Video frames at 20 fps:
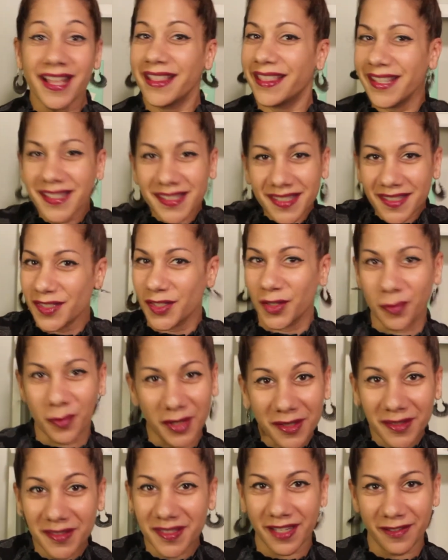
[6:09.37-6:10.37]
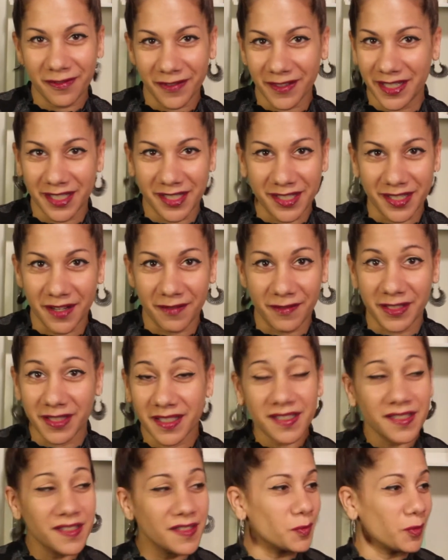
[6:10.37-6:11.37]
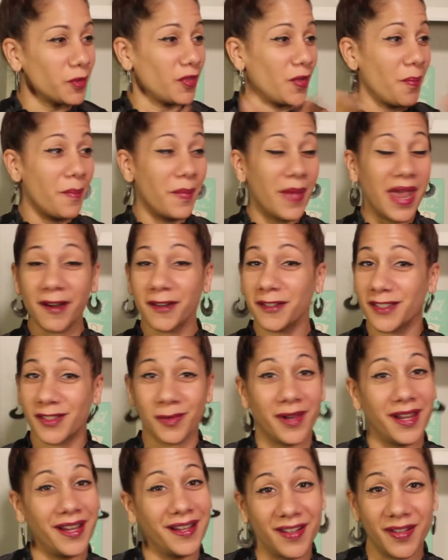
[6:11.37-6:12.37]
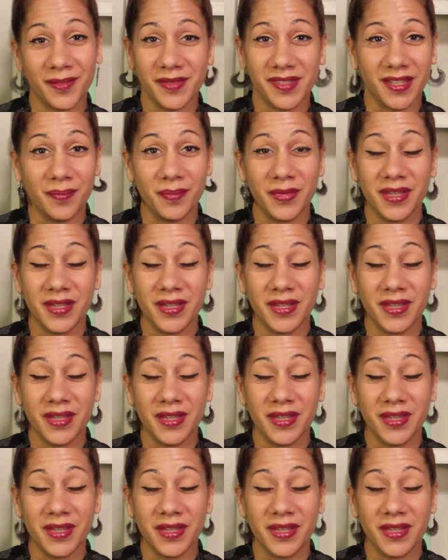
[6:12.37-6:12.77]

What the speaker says: This is the real definition of it. This is where the marriage swag comes in,